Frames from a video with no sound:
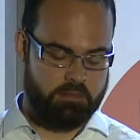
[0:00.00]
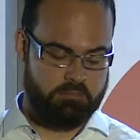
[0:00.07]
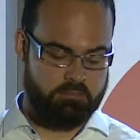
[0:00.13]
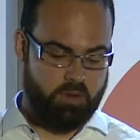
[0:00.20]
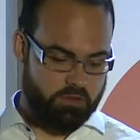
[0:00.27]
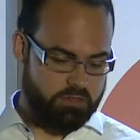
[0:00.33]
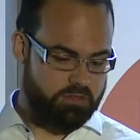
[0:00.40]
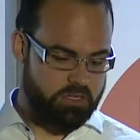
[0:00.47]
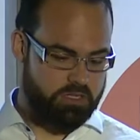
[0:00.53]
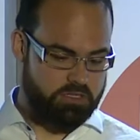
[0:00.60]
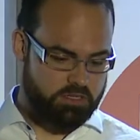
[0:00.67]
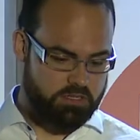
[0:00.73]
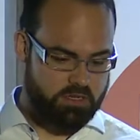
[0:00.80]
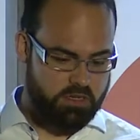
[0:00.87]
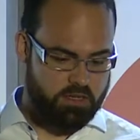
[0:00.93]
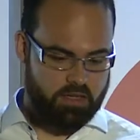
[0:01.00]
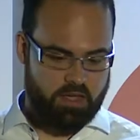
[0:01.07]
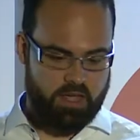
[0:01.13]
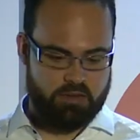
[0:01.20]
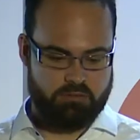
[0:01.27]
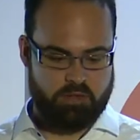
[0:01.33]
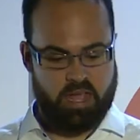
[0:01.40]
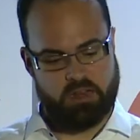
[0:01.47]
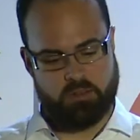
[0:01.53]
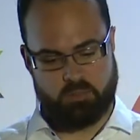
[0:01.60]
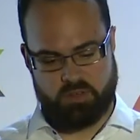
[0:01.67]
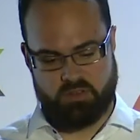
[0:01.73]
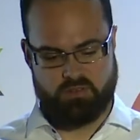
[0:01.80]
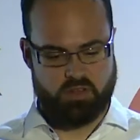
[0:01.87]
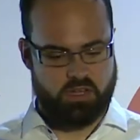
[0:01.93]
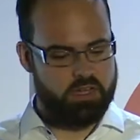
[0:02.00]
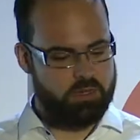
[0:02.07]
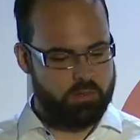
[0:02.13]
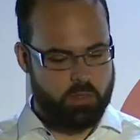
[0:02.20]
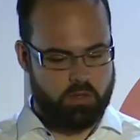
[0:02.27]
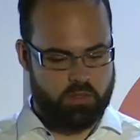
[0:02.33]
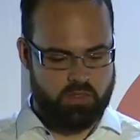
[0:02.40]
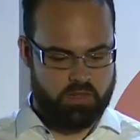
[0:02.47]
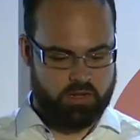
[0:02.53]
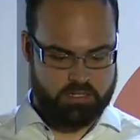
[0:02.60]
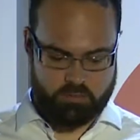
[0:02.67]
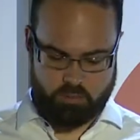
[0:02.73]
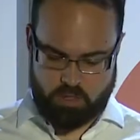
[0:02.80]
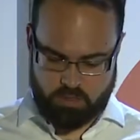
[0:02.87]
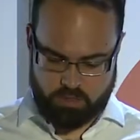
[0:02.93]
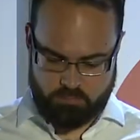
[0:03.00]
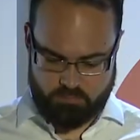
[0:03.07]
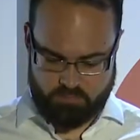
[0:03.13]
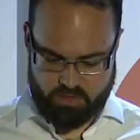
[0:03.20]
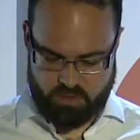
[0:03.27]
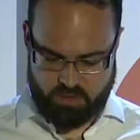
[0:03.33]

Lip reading: Postgres. And we had a bit of Dynamo in there as well.